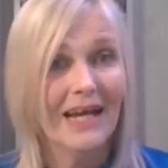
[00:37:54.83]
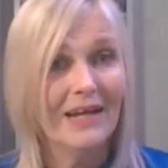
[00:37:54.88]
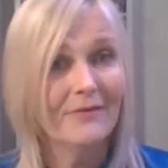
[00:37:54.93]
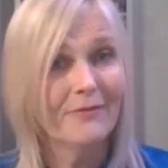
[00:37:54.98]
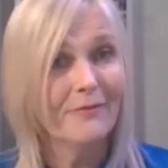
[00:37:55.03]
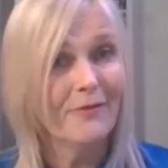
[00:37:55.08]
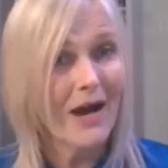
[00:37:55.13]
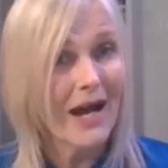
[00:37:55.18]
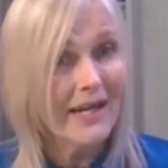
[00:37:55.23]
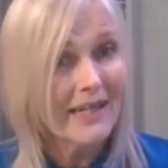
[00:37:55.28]

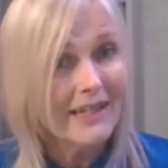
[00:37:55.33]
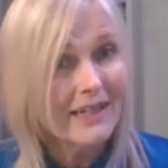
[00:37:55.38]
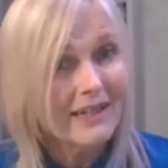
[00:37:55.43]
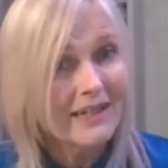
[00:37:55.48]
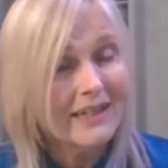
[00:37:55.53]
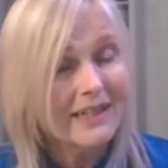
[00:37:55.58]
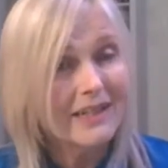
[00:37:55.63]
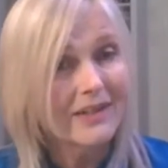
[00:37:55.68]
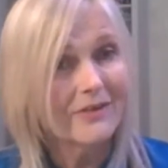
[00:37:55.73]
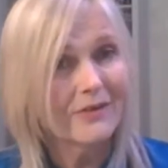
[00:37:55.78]
And
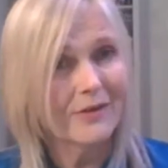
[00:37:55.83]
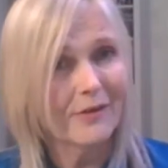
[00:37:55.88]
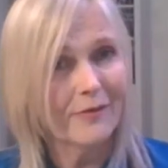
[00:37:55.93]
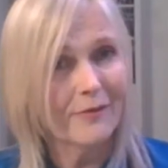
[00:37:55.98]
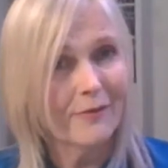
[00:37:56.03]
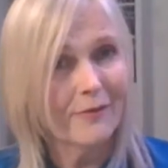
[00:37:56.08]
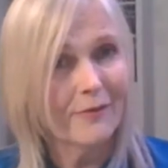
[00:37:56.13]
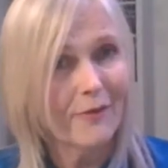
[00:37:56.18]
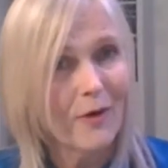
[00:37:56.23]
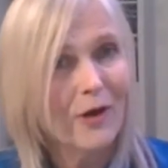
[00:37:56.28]
finally, the
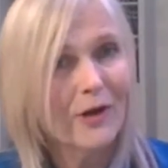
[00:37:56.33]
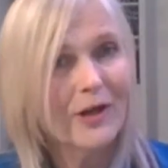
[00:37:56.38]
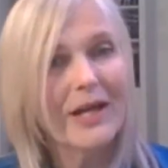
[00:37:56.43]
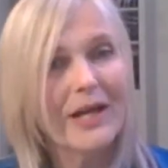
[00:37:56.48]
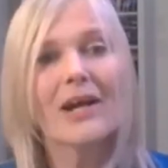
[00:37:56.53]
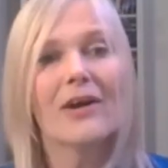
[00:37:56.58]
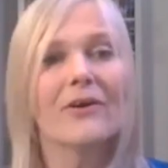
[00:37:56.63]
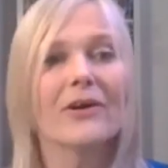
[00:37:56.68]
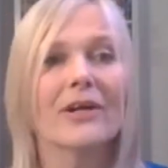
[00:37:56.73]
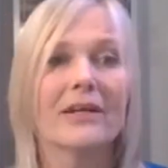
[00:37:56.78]
third
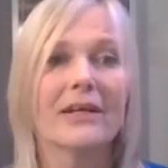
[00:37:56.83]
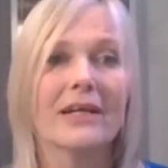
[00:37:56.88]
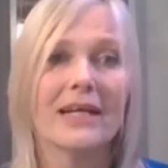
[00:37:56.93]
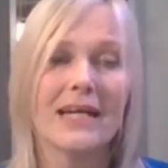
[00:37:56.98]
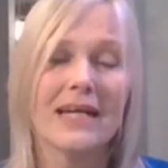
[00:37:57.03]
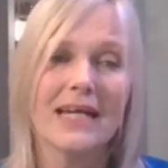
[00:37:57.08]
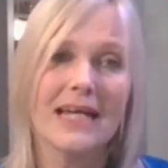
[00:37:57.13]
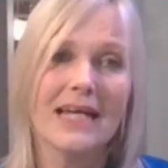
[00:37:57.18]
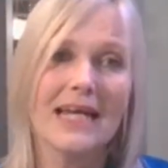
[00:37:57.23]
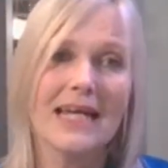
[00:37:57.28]
area
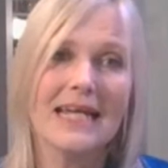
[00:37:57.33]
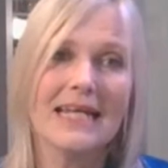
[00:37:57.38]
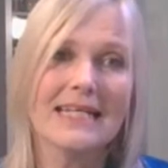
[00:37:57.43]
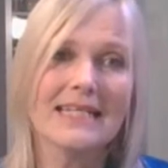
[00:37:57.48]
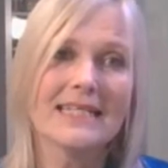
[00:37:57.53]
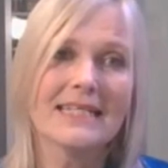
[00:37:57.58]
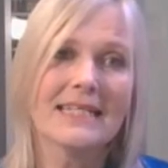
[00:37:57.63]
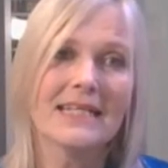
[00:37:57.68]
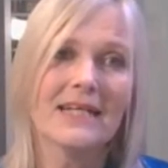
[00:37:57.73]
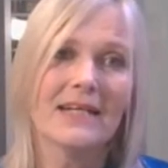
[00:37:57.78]

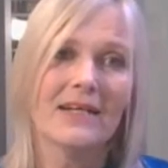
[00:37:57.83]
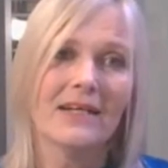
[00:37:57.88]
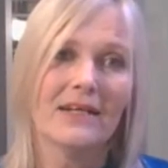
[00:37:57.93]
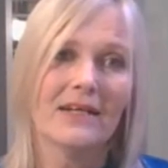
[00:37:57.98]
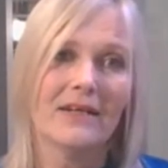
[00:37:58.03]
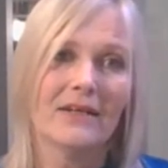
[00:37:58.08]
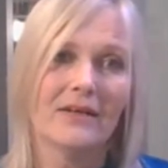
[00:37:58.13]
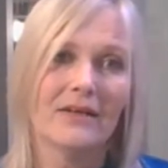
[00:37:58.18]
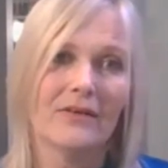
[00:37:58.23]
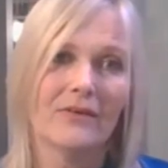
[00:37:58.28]
is
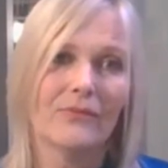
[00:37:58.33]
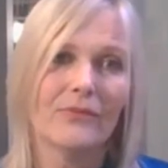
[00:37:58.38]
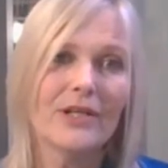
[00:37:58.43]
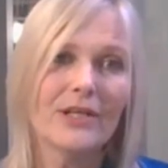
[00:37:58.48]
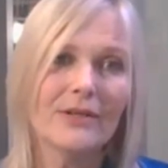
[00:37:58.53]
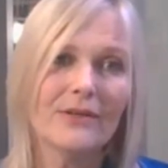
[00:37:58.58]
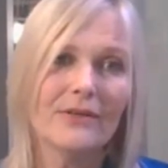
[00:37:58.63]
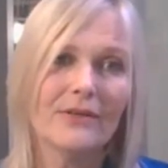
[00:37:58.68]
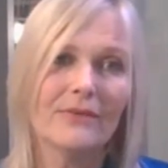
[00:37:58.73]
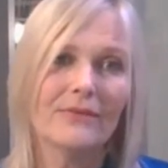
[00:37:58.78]

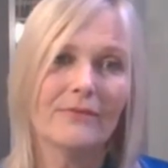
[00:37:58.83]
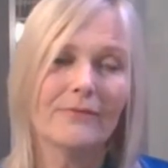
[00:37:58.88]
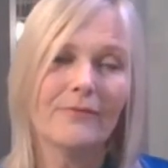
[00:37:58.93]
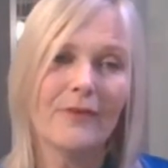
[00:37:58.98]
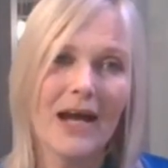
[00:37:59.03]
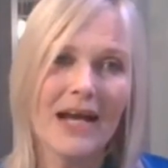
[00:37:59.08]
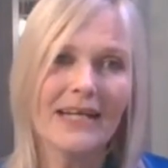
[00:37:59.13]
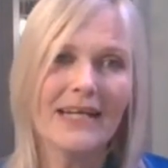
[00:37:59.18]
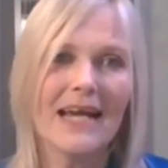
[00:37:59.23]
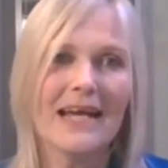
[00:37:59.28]
we
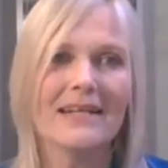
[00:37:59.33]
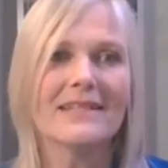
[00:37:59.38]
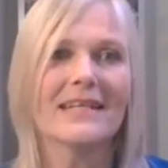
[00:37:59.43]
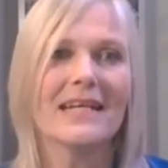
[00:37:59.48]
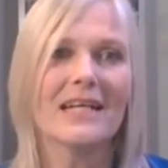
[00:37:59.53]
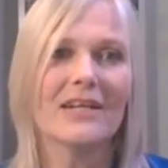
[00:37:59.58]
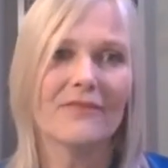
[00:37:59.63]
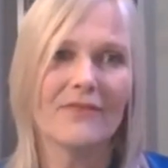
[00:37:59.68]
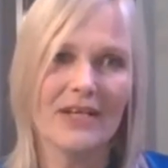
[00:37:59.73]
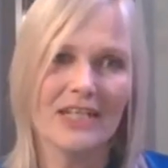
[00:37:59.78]

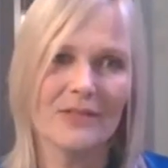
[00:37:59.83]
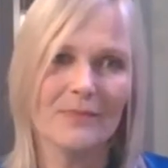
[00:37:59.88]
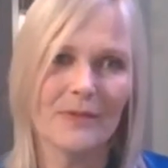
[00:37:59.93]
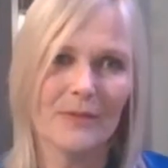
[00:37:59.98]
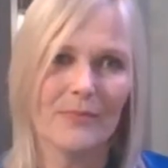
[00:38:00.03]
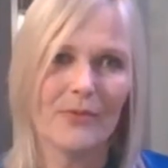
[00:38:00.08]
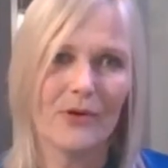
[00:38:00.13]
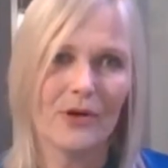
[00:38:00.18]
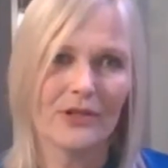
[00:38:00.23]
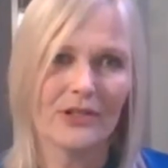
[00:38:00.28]
finance
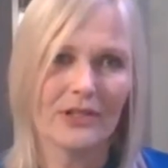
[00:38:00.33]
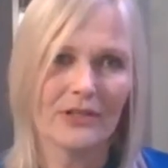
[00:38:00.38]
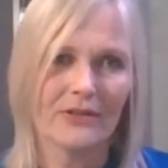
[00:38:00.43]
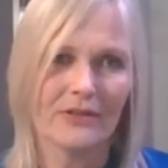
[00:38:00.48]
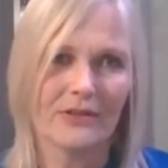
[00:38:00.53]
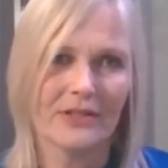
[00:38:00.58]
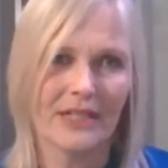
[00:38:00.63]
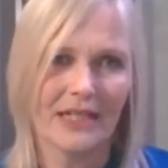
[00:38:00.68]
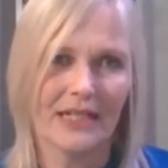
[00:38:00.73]
investment projects.